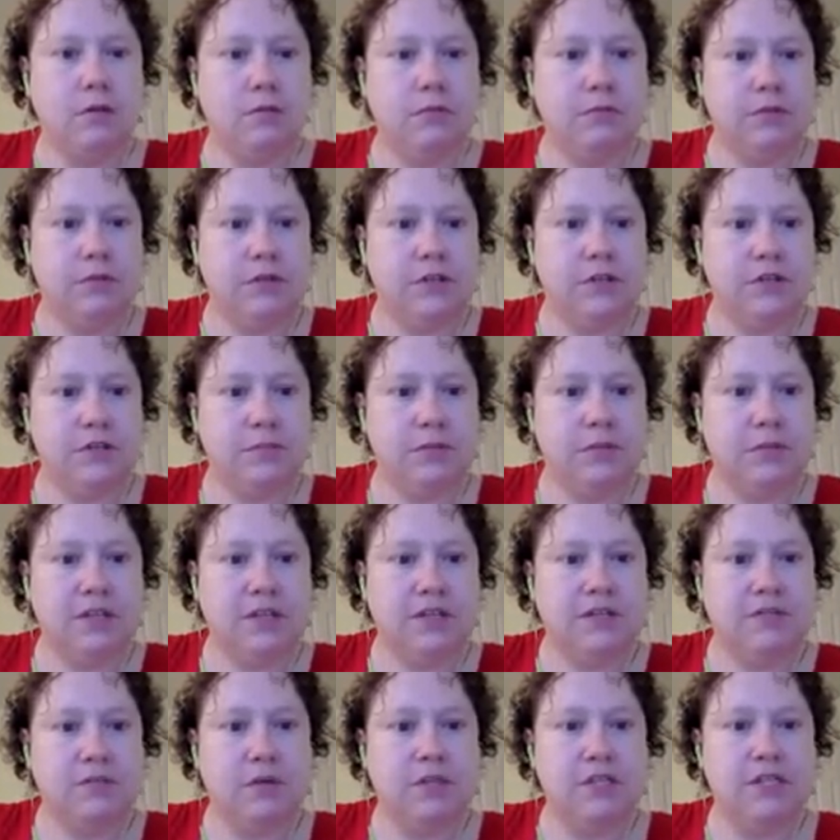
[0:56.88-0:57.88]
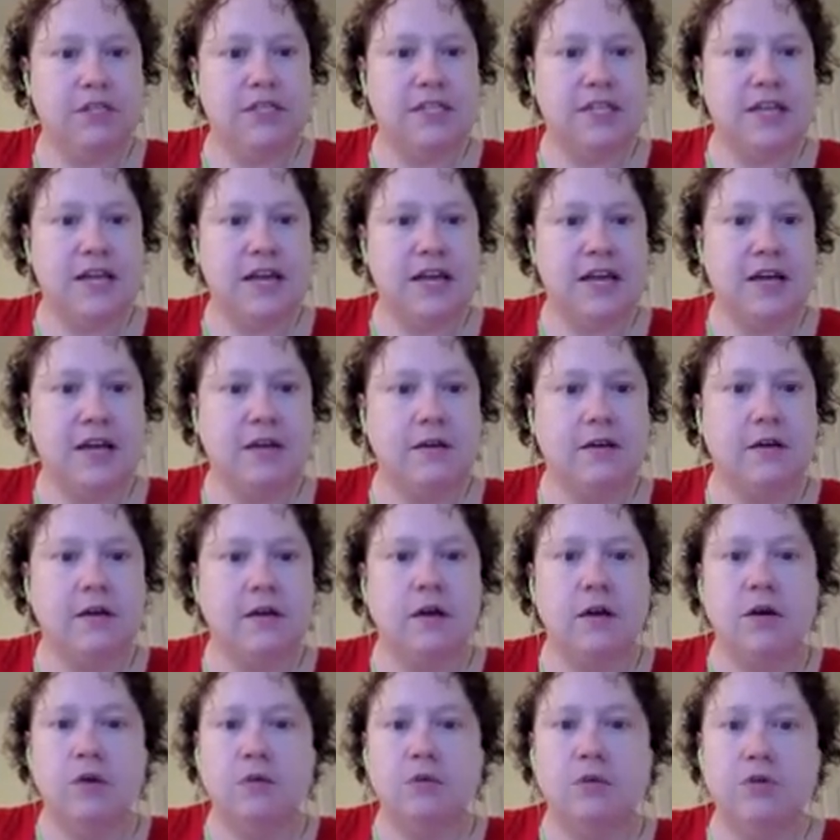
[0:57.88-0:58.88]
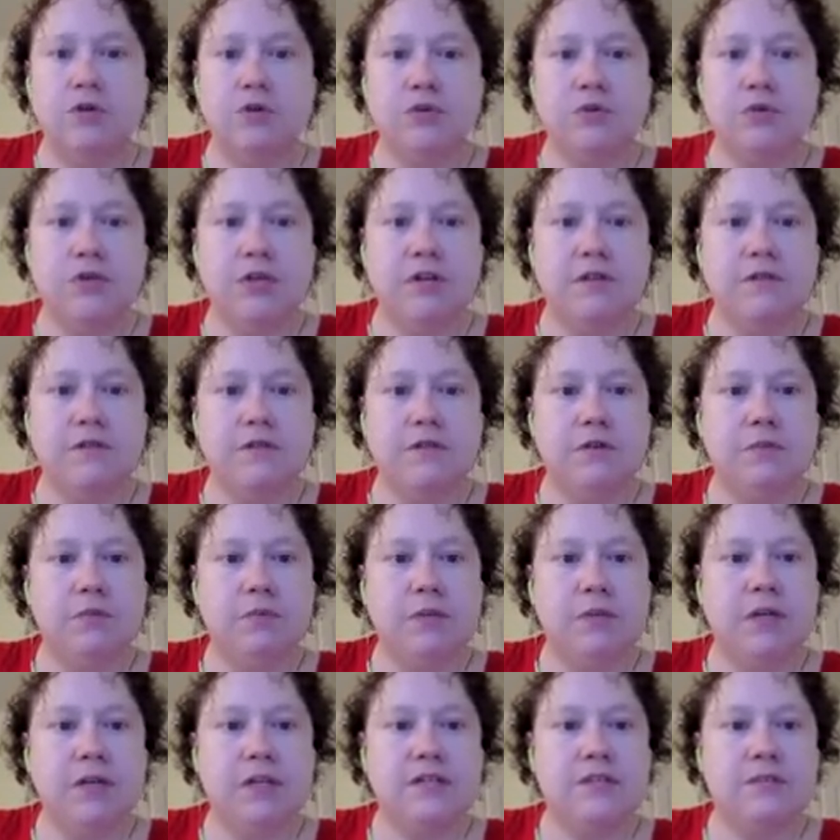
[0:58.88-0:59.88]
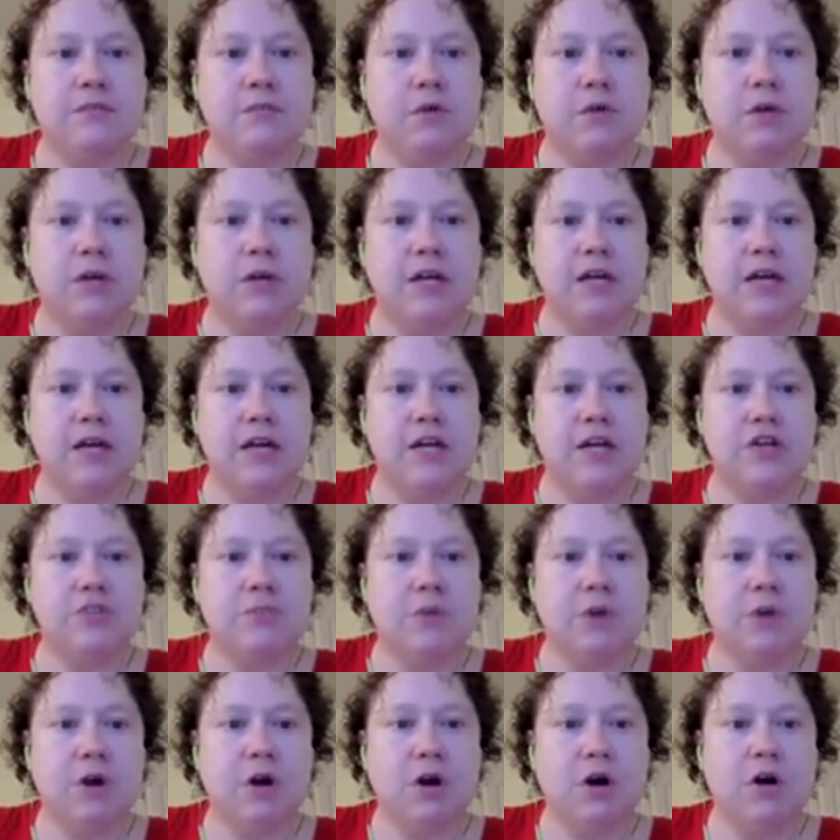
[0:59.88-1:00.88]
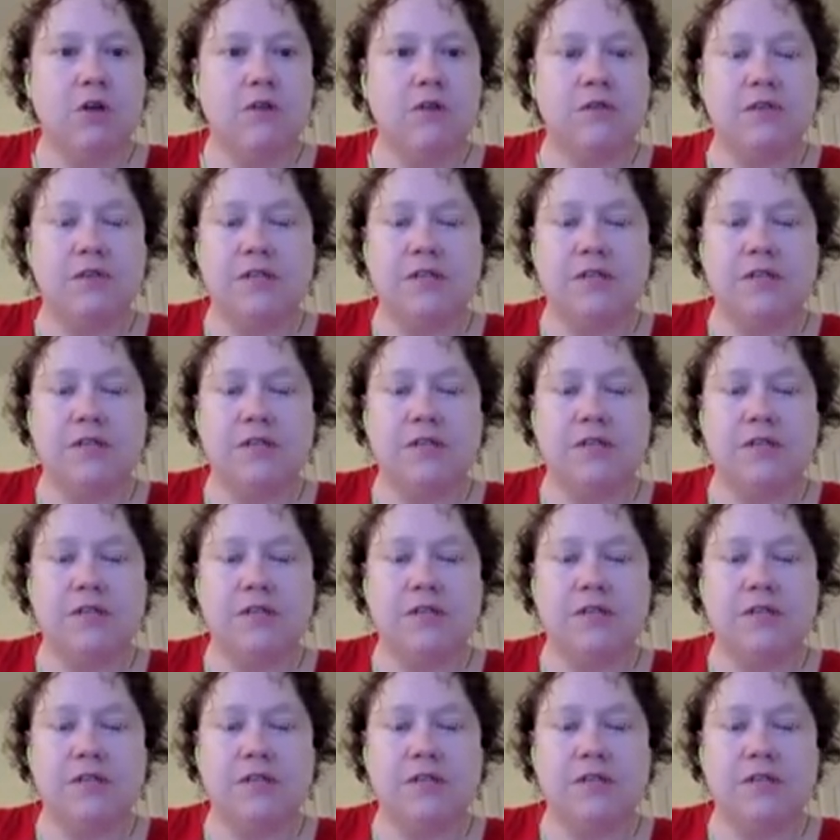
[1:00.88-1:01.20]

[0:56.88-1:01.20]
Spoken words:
there's the +1 state, which would give you +1 h bar for the